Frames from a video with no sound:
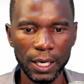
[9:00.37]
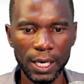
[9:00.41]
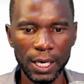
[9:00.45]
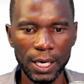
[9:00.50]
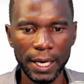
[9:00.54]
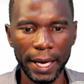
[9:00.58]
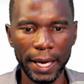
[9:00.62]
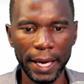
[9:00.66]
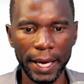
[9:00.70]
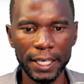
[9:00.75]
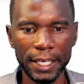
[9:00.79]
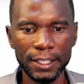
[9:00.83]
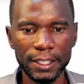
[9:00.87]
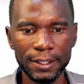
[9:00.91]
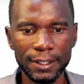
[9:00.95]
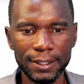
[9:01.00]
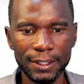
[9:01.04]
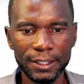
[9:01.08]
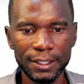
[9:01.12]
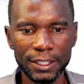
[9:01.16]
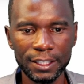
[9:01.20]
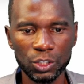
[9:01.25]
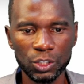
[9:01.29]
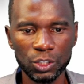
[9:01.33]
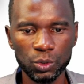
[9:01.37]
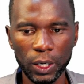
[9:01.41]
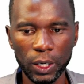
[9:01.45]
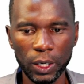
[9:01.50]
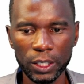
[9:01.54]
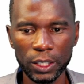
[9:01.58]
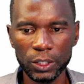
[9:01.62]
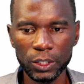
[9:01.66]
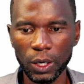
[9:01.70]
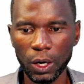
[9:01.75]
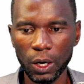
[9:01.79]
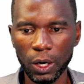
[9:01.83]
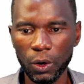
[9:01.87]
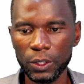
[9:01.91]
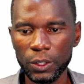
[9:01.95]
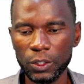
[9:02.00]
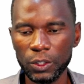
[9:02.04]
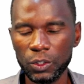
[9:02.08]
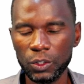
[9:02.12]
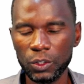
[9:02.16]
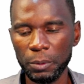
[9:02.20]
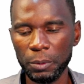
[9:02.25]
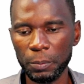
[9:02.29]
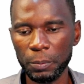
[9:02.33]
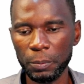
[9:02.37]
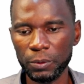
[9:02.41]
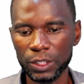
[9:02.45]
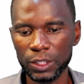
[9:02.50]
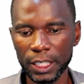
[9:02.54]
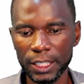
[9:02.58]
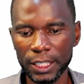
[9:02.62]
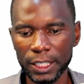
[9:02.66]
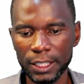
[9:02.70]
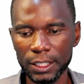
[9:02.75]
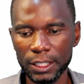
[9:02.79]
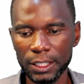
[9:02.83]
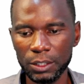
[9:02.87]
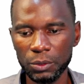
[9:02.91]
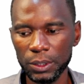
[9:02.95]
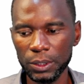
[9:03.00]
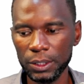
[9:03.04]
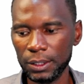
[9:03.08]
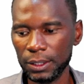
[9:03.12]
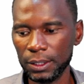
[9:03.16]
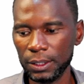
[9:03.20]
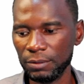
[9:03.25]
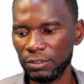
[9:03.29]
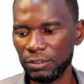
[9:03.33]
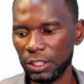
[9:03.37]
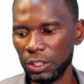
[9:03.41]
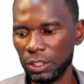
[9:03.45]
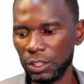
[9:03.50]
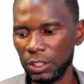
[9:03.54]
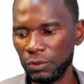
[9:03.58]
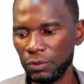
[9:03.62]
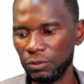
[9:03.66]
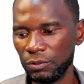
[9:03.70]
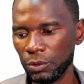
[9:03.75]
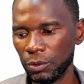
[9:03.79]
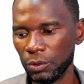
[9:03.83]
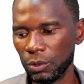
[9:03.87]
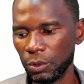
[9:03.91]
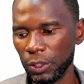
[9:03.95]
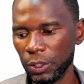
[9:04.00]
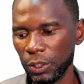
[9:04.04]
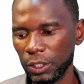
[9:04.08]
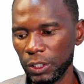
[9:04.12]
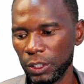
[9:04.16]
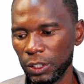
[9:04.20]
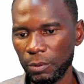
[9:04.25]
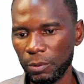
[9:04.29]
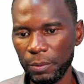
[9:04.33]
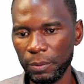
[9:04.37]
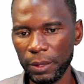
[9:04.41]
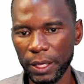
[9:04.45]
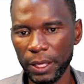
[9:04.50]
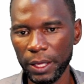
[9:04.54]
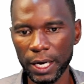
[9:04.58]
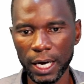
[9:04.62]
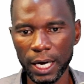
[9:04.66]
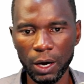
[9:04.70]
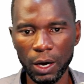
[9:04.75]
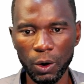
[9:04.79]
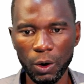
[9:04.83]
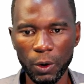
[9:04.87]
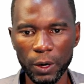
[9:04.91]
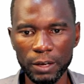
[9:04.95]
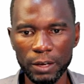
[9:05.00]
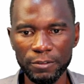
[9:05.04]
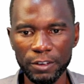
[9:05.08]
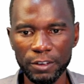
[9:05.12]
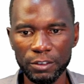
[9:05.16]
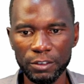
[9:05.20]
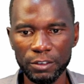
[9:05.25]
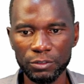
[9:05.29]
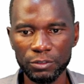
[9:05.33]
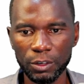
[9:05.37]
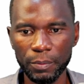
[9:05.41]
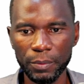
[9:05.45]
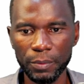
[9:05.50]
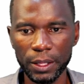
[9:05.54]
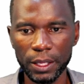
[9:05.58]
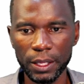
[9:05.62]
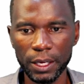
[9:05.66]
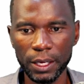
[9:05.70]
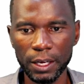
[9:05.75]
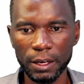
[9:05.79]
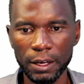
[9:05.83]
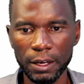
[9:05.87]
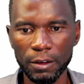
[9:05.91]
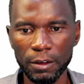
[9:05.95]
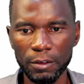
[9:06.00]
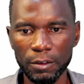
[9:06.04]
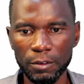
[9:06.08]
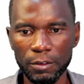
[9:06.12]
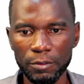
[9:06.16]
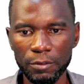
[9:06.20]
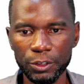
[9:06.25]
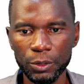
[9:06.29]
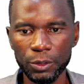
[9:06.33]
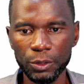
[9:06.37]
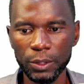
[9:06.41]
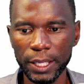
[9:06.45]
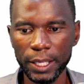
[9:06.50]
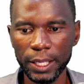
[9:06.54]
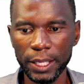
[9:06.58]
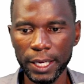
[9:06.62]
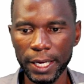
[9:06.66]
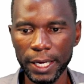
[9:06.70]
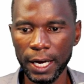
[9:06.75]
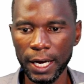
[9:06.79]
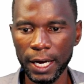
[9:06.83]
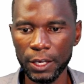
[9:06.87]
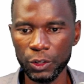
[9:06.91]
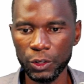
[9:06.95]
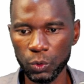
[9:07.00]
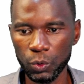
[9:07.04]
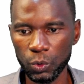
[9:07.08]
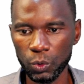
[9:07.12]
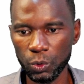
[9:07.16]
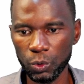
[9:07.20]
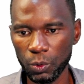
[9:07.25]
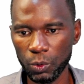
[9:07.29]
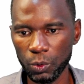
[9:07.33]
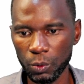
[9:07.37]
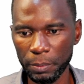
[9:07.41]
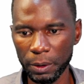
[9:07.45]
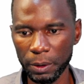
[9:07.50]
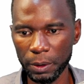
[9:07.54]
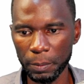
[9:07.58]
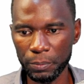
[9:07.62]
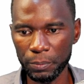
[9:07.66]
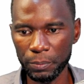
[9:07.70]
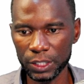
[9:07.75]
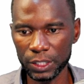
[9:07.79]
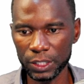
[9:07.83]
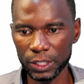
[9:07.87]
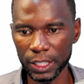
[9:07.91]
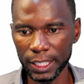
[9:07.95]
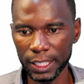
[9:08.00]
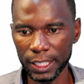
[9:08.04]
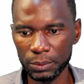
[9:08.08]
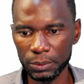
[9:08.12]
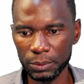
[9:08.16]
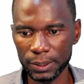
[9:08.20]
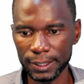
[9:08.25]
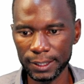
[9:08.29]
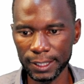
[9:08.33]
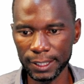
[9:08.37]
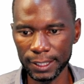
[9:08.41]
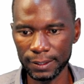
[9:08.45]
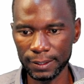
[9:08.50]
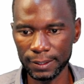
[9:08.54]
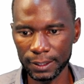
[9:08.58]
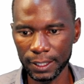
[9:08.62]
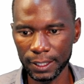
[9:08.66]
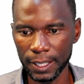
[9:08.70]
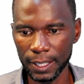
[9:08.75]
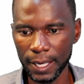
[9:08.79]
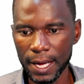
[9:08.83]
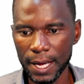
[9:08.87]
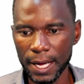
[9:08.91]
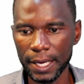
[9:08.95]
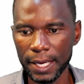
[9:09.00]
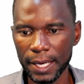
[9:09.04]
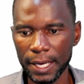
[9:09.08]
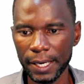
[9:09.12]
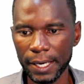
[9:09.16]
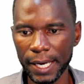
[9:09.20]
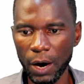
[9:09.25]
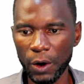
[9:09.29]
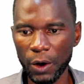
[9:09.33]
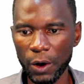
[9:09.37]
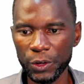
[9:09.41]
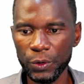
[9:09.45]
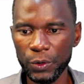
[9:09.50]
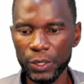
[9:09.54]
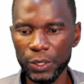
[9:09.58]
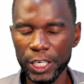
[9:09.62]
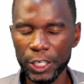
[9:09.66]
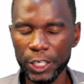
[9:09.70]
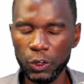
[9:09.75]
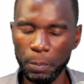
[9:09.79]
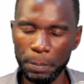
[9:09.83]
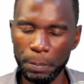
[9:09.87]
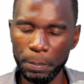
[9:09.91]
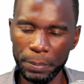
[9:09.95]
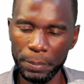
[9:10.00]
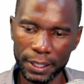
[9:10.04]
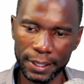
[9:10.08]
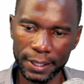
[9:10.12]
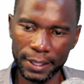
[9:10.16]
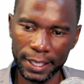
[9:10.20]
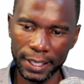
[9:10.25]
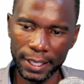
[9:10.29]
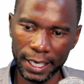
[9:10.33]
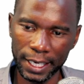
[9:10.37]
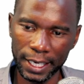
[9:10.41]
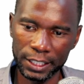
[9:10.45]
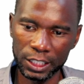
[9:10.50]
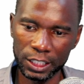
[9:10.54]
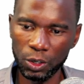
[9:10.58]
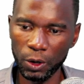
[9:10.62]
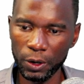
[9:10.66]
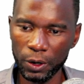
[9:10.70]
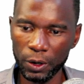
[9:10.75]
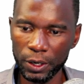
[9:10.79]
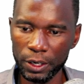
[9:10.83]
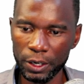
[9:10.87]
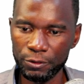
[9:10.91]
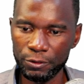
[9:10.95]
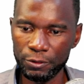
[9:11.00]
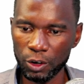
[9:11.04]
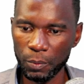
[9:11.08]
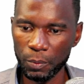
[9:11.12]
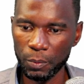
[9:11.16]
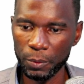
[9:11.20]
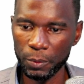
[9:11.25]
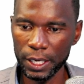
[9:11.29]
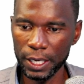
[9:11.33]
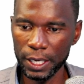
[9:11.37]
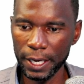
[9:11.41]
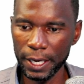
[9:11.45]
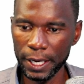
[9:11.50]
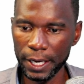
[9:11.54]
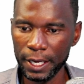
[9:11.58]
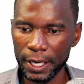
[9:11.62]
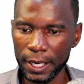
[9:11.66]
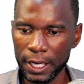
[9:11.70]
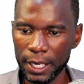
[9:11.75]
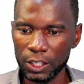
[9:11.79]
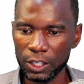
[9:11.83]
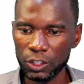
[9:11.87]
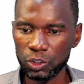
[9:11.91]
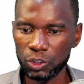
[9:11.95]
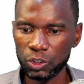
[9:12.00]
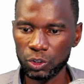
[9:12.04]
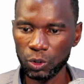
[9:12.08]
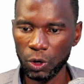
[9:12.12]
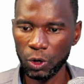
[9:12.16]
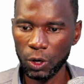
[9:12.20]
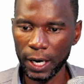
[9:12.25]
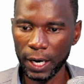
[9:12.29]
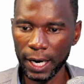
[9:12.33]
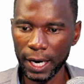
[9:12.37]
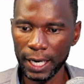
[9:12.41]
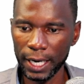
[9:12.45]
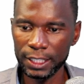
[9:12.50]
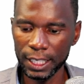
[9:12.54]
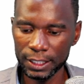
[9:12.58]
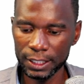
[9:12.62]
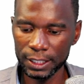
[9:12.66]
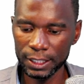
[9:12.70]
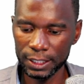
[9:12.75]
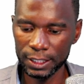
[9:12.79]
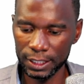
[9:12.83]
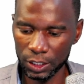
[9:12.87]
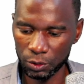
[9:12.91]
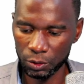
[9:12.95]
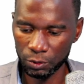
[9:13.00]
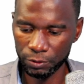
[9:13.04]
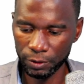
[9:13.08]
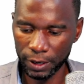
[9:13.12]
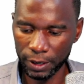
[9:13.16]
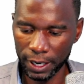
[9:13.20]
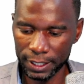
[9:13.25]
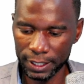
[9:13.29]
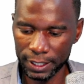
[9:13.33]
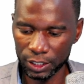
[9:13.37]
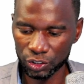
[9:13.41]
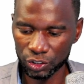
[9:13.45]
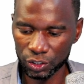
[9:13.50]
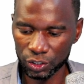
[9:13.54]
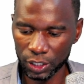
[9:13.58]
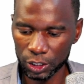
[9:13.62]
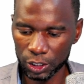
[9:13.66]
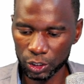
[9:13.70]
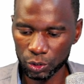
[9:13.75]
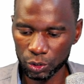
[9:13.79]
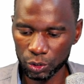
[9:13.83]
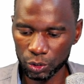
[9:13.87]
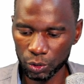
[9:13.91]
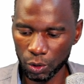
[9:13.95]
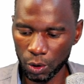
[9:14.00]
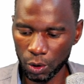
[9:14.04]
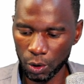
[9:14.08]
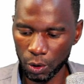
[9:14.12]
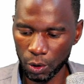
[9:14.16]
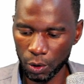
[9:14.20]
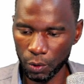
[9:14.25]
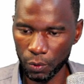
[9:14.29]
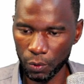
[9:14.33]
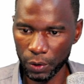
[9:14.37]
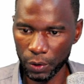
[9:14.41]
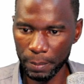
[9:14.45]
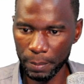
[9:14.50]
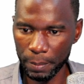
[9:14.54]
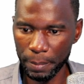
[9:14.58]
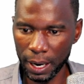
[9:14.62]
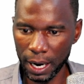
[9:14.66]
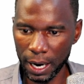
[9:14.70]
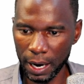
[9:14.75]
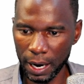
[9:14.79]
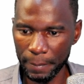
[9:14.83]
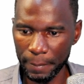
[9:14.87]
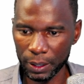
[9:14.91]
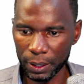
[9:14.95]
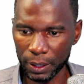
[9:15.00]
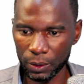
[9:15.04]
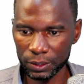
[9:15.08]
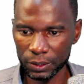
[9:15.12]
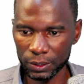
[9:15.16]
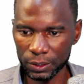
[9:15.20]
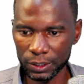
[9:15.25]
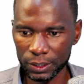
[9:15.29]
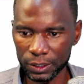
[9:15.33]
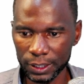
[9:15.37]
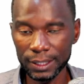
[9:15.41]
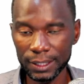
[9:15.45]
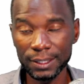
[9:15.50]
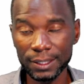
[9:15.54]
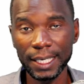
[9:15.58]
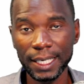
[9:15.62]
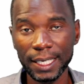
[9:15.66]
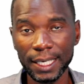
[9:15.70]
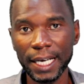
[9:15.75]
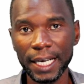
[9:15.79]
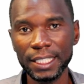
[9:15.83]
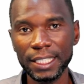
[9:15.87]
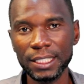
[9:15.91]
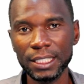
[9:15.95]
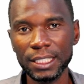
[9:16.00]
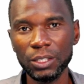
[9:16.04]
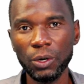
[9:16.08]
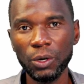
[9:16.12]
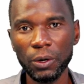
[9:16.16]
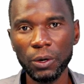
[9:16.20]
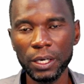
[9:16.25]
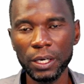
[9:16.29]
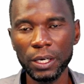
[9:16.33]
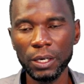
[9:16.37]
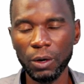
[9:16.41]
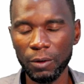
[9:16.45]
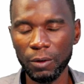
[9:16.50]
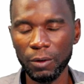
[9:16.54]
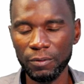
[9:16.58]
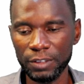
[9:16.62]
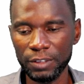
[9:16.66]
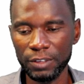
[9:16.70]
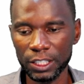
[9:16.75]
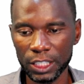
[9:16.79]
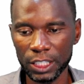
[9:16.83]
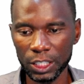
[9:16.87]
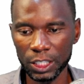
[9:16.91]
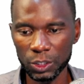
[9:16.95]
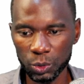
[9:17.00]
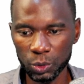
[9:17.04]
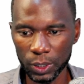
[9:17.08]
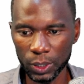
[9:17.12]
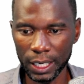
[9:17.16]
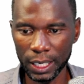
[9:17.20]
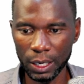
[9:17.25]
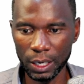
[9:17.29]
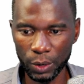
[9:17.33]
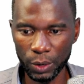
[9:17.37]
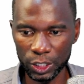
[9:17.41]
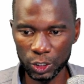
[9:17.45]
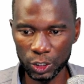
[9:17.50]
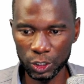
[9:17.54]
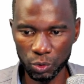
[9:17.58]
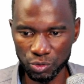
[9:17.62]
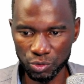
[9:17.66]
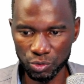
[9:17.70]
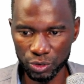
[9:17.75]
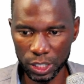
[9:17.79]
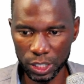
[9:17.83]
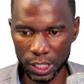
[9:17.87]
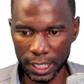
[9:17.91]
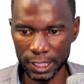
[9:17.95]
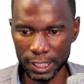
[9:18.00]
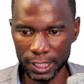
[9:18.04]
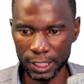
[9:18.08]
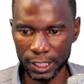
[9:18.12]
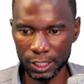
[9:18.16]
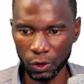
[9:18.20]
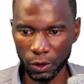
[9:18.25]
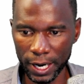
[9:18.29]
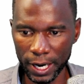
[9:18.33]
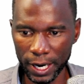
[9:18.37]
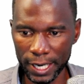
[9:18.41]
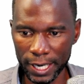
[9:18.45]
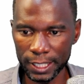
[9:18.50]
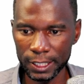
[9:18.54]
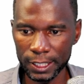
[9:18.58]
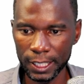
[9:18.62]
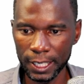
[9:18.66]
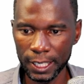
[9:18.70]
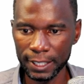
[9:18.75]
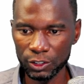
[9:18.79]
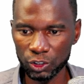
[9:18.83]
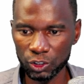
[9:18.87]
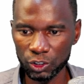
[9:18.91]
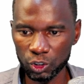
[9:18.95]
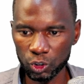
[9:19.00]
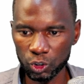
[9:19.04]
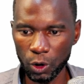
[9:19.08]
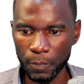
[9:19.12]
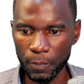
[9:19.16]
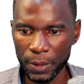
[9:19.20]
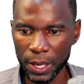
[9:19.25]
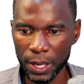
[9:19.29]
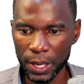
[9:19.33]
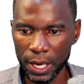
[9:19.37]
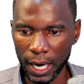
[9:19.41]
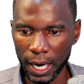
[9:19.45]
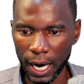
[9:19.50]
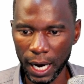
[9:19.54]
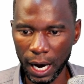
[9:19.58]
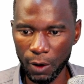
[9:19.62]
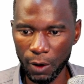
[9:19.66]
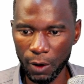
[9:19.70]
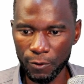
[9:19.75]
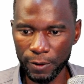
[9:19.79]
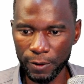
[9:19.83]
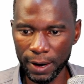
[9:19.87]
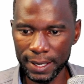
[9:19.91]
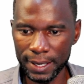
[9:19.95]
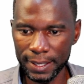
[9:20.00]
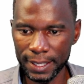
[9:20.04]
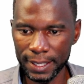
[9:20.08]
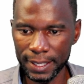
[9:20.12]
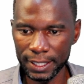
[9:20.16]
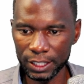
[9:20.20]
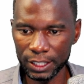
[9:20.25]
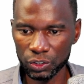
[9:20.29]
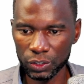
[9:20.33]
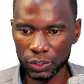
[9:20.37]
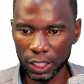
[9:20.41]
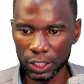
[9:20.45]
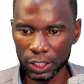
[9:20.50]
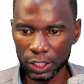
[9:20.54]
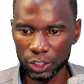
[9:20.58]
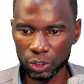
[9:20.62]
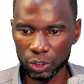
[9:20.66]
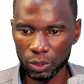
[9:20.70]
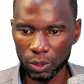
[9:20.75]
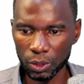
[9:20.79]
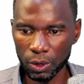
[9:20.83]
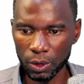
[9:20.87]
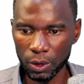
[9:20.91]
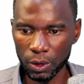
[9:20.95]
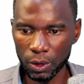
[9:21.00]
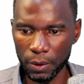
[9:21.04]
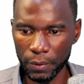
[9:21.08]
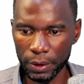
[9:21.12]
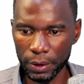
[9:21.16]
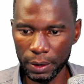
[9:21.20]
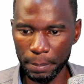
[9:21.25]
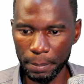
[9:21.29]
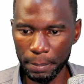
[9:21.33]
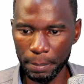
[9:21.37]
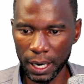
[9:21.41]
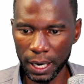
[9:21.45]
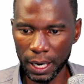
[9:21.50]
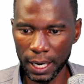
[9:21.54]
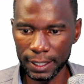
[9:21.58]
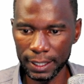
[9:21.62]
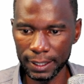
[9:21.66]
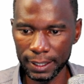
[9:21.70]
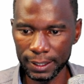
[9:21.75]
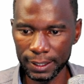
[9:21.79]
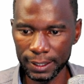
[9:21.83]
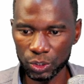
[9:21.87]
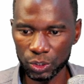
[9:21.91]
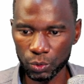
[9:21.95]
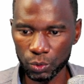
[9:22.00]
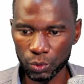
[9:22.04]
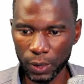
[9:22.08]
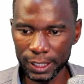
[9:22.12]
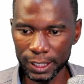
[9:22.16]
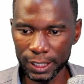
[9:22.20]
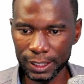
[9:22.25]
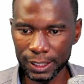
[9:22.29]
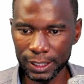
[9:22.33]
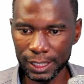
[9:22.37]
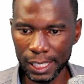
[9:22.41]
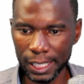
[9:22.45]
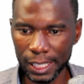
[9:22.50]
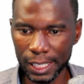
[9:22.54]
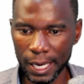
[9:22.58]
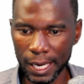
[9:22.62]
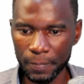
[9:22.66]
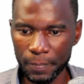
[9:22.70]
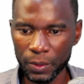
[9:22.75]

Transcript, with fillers: And this is what you are going to be presented with. Even if you do it from there or even from the view there, you be presented with this. Now you need to pick the category from here. So I just need to find structural rebar because that is the category of the schedule that I want to create. All right. So I'll find the structural rebar. It's right here.